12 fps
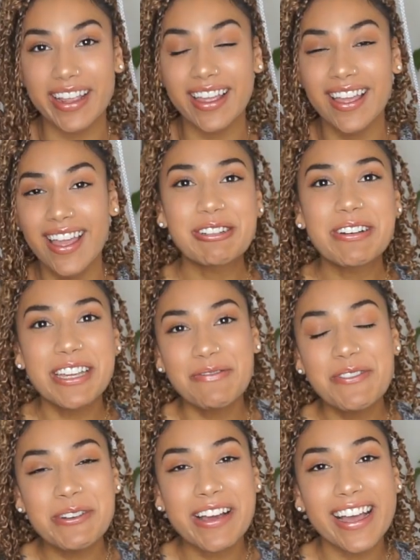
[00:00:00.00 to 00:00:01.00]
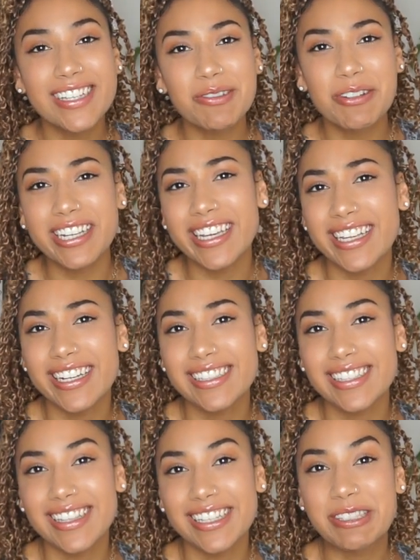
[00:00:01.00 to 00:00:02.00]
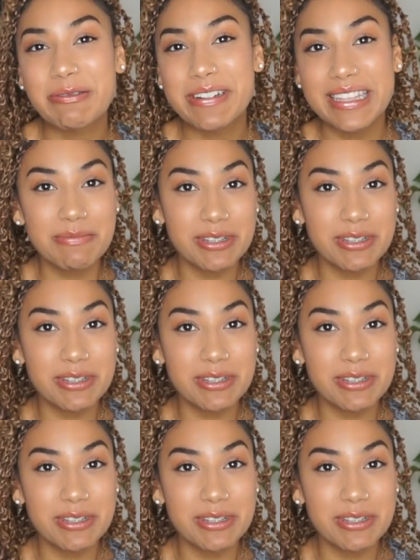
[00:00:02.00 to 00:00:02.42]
it. So if you guys want to get into this with